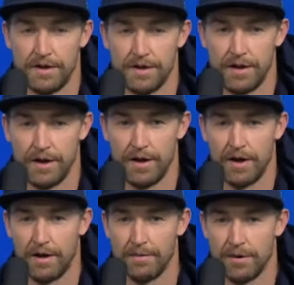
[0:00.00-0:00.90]

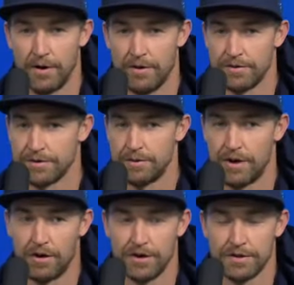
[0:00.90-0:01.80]
you know, everyone's going to be
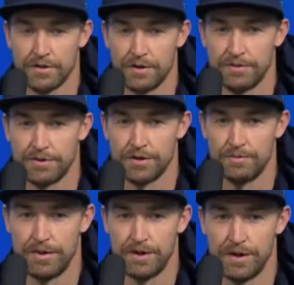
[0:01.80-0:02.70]
hungry. So it should
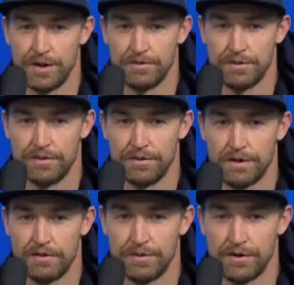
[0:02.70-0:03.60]
be
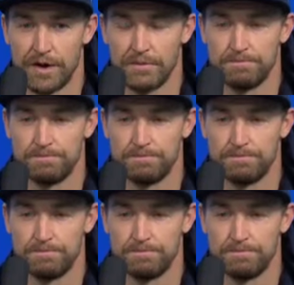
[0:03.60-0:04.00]
a fun game.